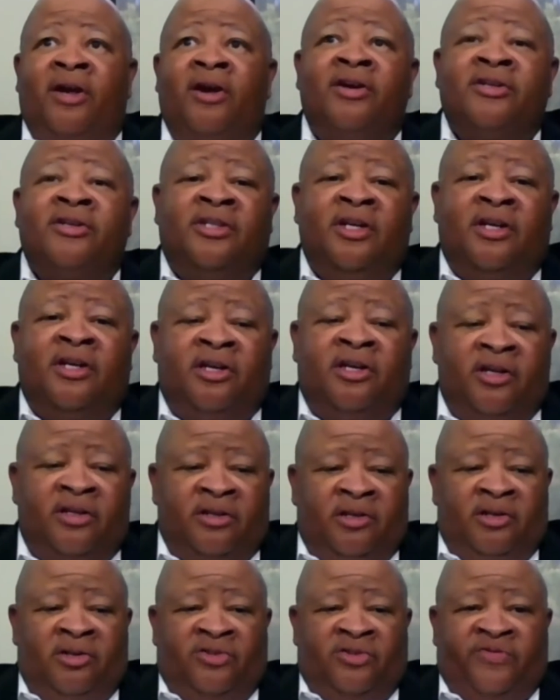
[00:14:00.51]
But here's the
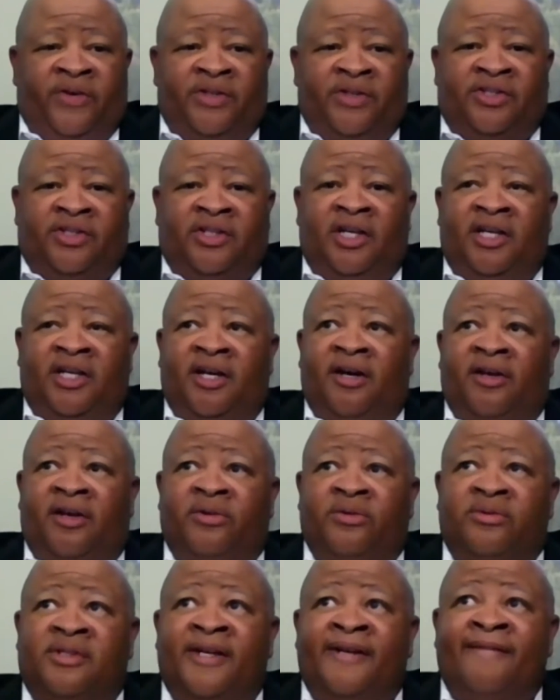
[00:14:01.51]
good news for
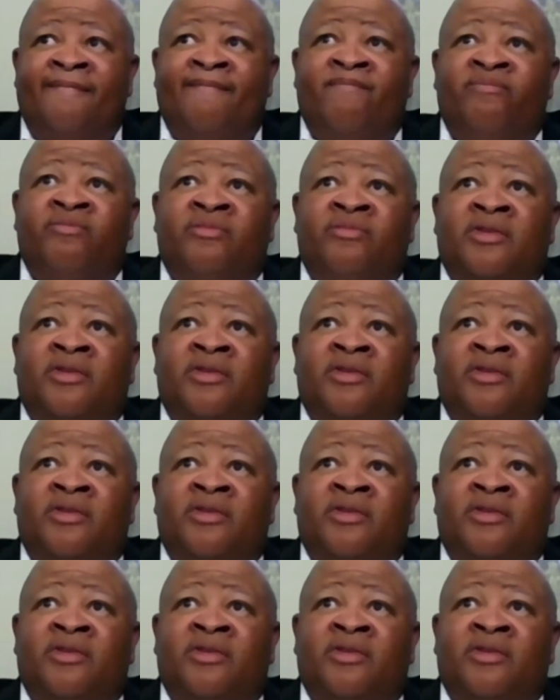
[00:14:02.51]
CEOs.